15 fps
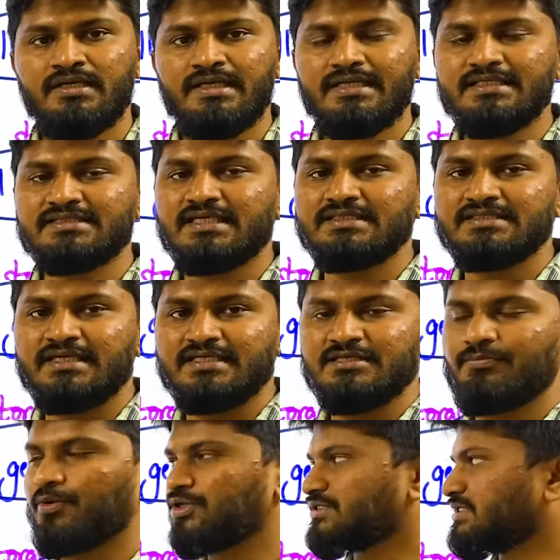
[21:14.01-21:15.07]
It is considered as
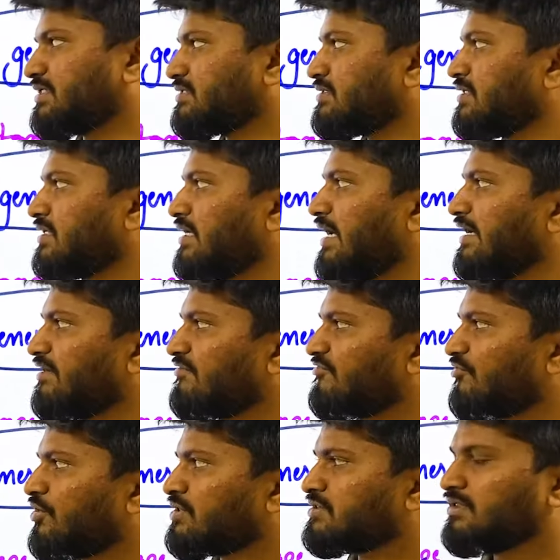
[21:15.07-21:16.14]
a poisonous. And in
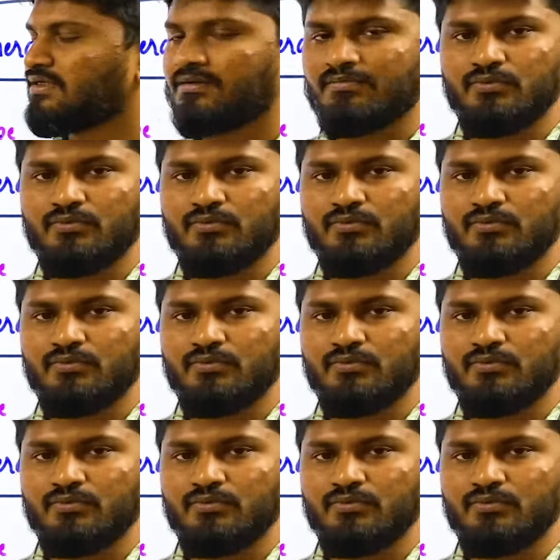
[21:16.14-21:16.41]
frogs,